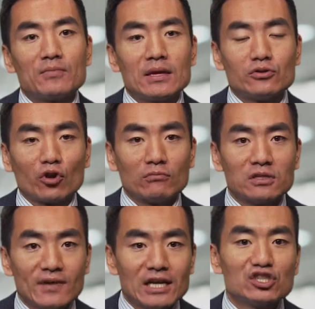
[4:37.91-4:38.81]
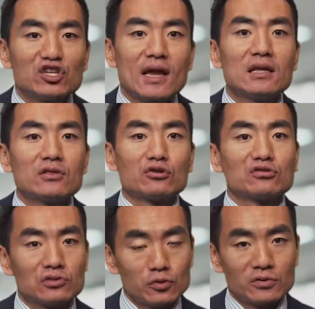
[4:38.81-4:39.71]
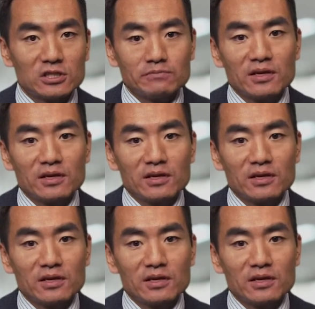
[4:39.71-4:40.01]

in terms of educating their students,